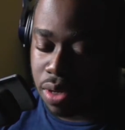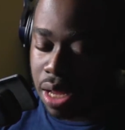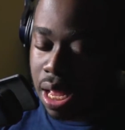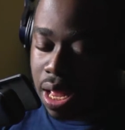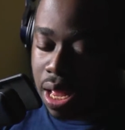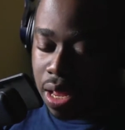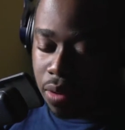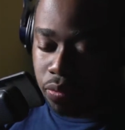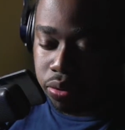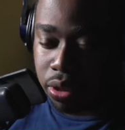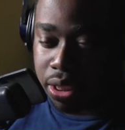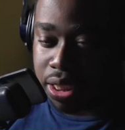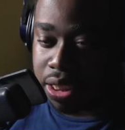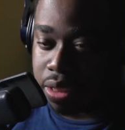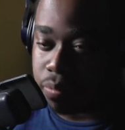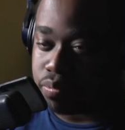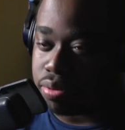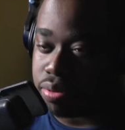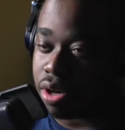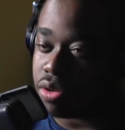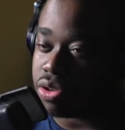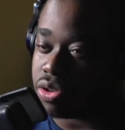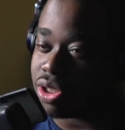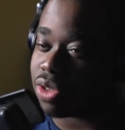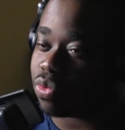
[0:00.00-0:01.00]
Please, bro,
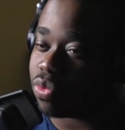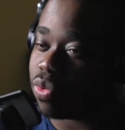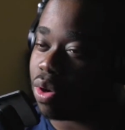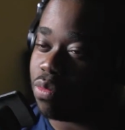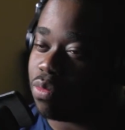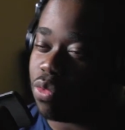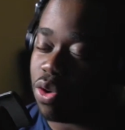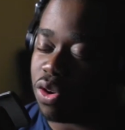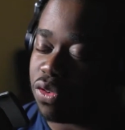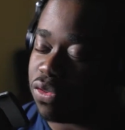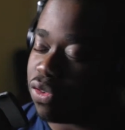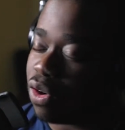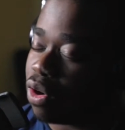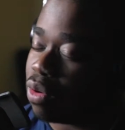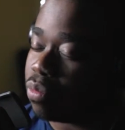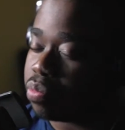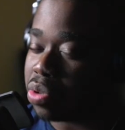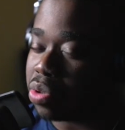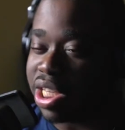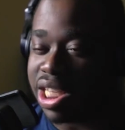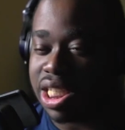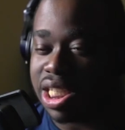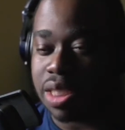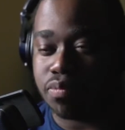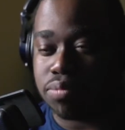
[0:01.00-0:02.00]
just one more vote.
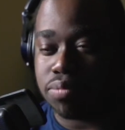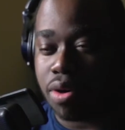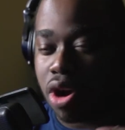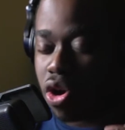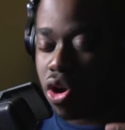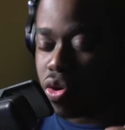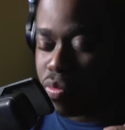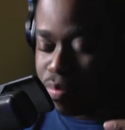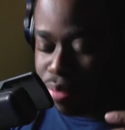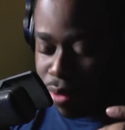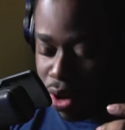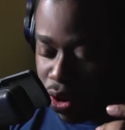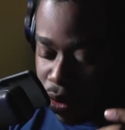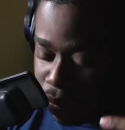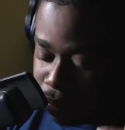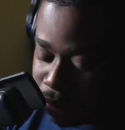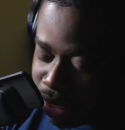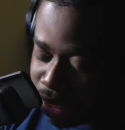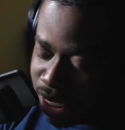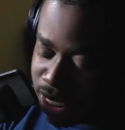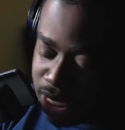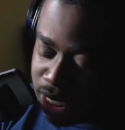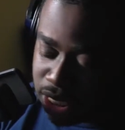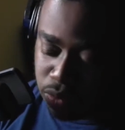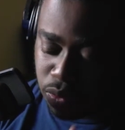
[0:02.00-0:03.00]
Please, bro,
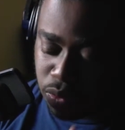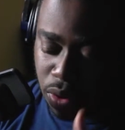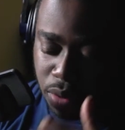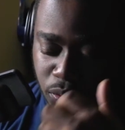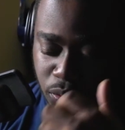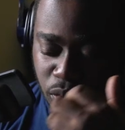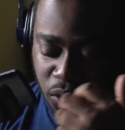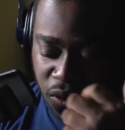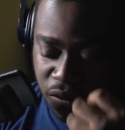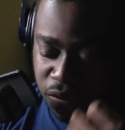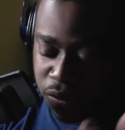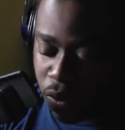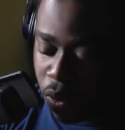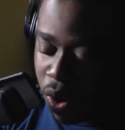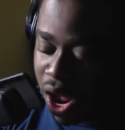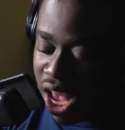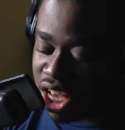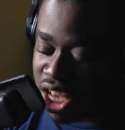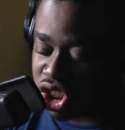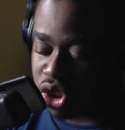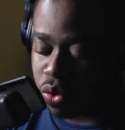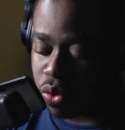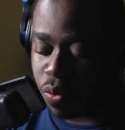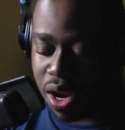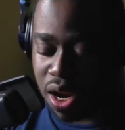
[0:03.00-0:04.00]
please, one more vote. I
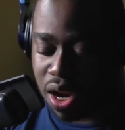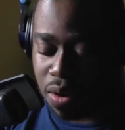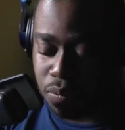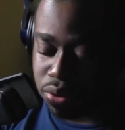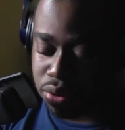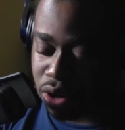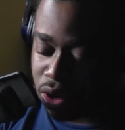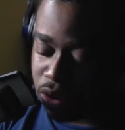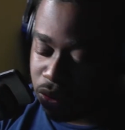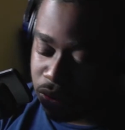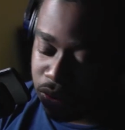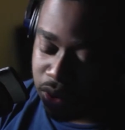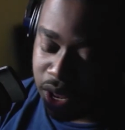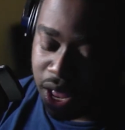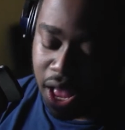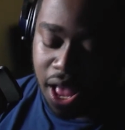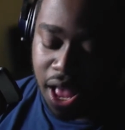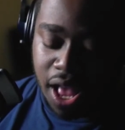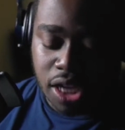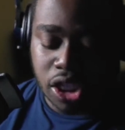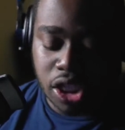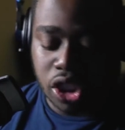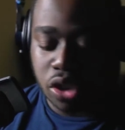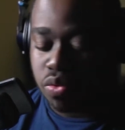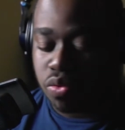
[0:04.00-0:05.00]
swear, bro,
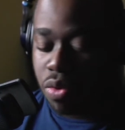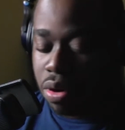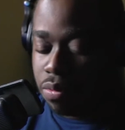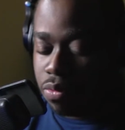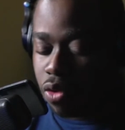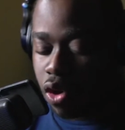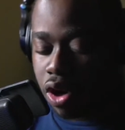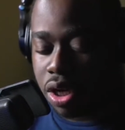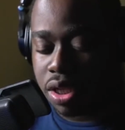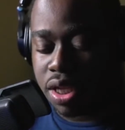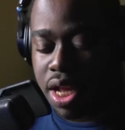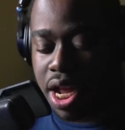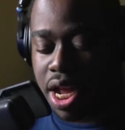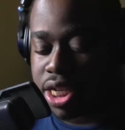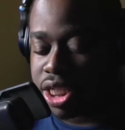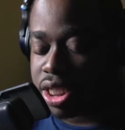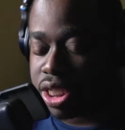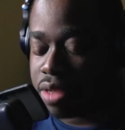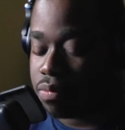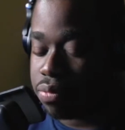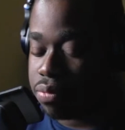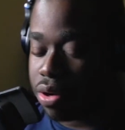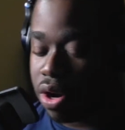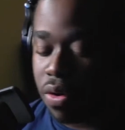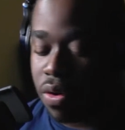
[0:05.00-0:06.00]
just one more election,
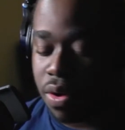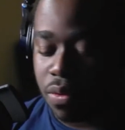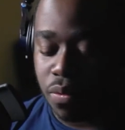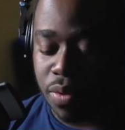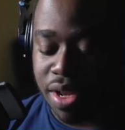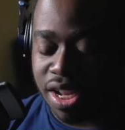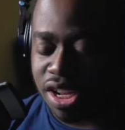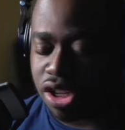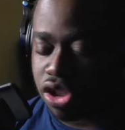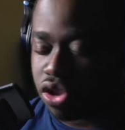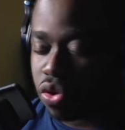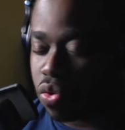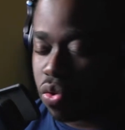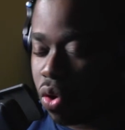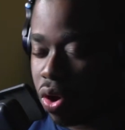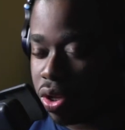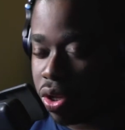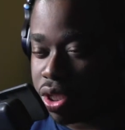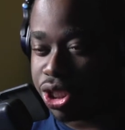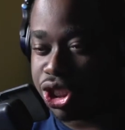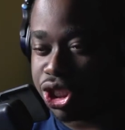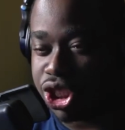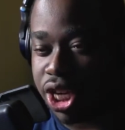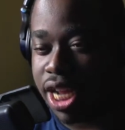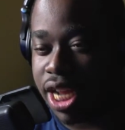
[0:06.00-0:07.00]
bro, and we could do all the
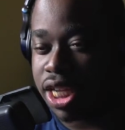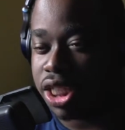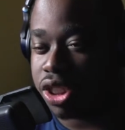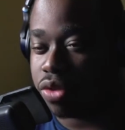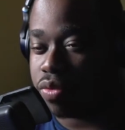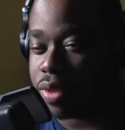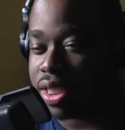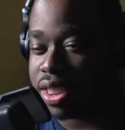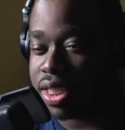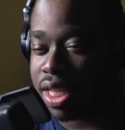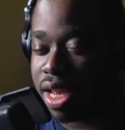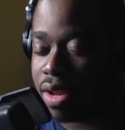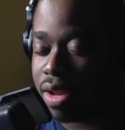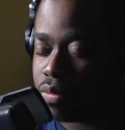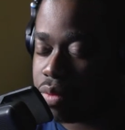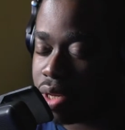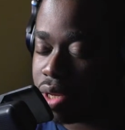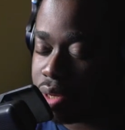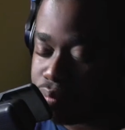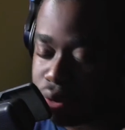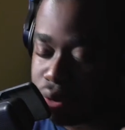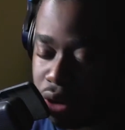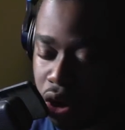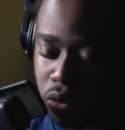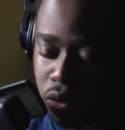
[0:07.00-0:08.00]
change we said we,
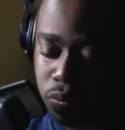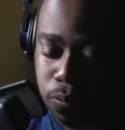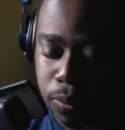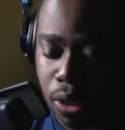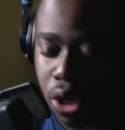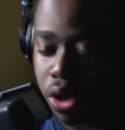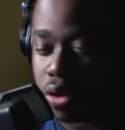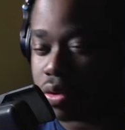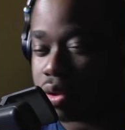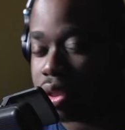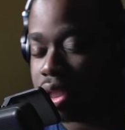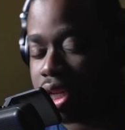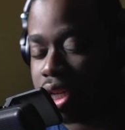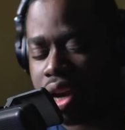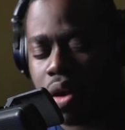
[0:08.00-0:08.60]
bro, I swear,